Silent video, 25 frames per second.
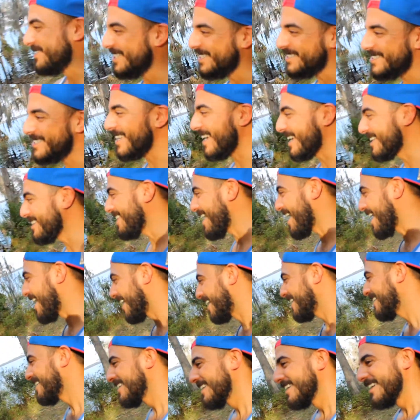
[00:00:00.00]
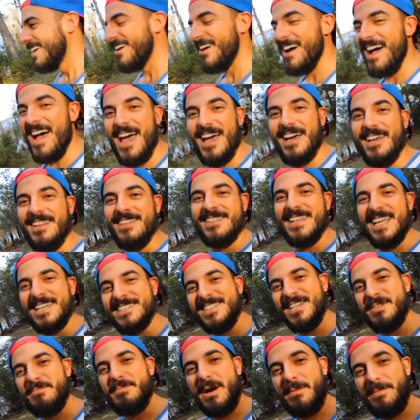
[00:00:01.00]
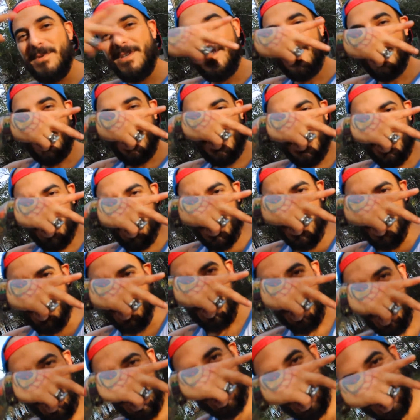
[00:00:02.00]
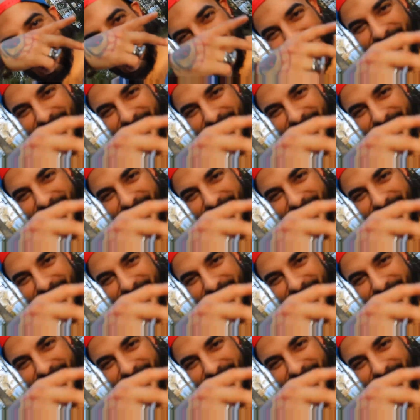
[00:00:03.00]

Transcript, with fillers: Just like that. All right, that's it, puppy. And nos vemos.